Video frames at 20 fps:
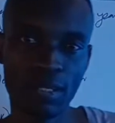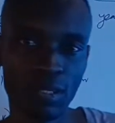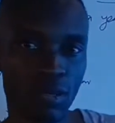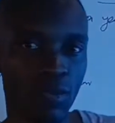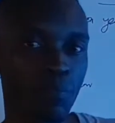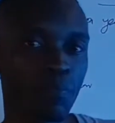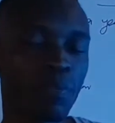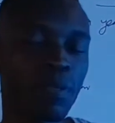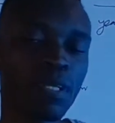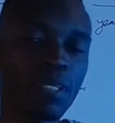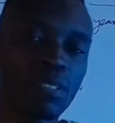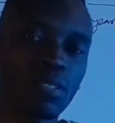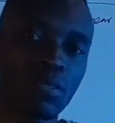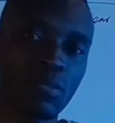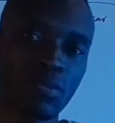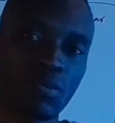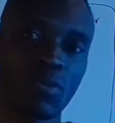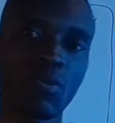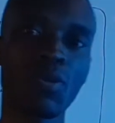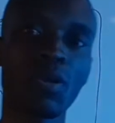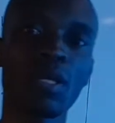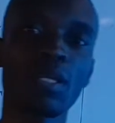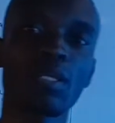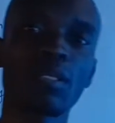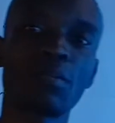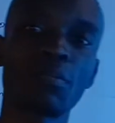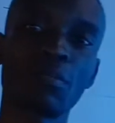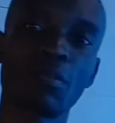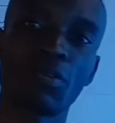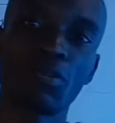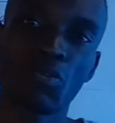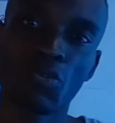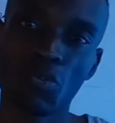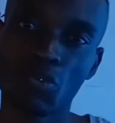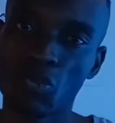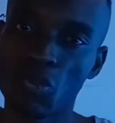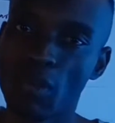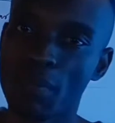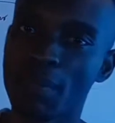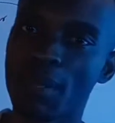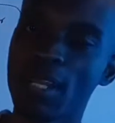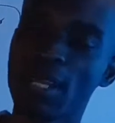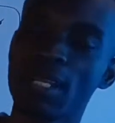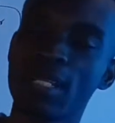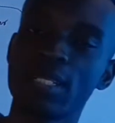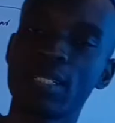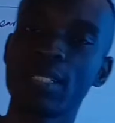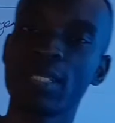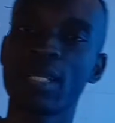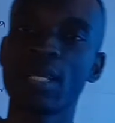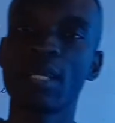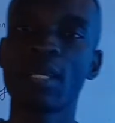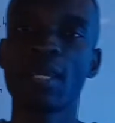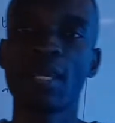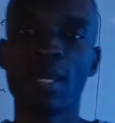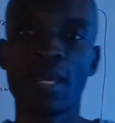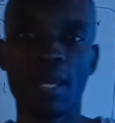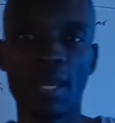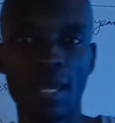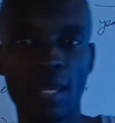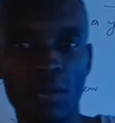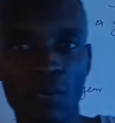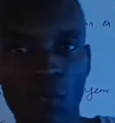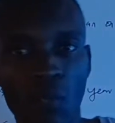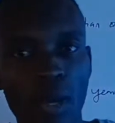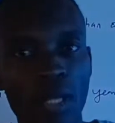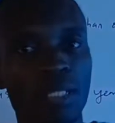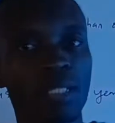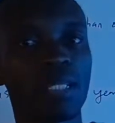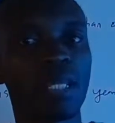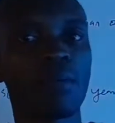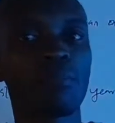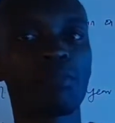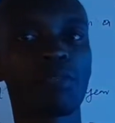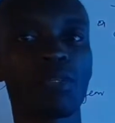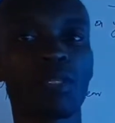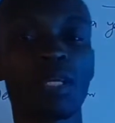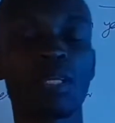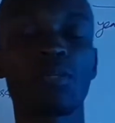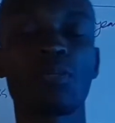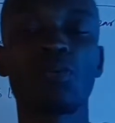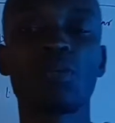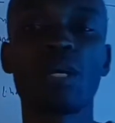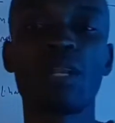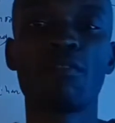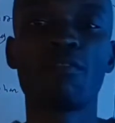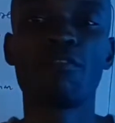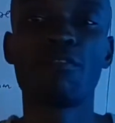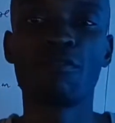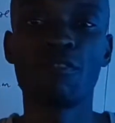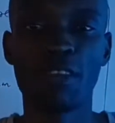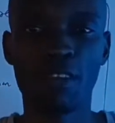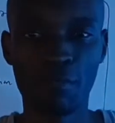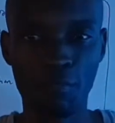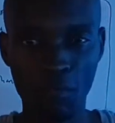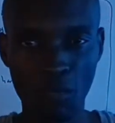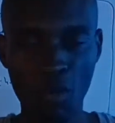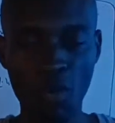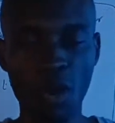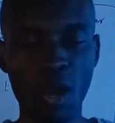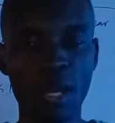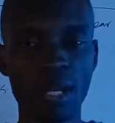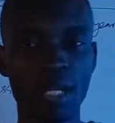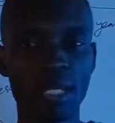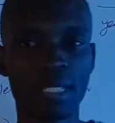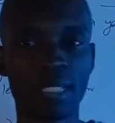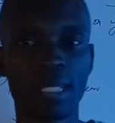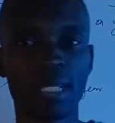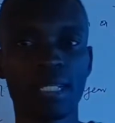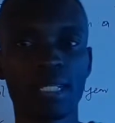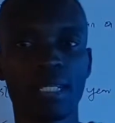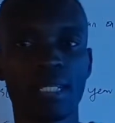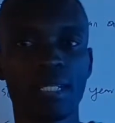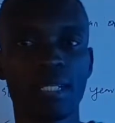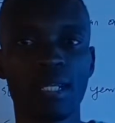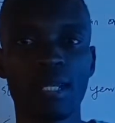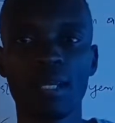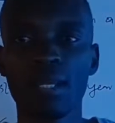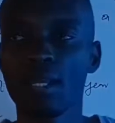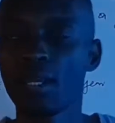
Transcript: So please go and to a playlist and watch them so that you have a more understanding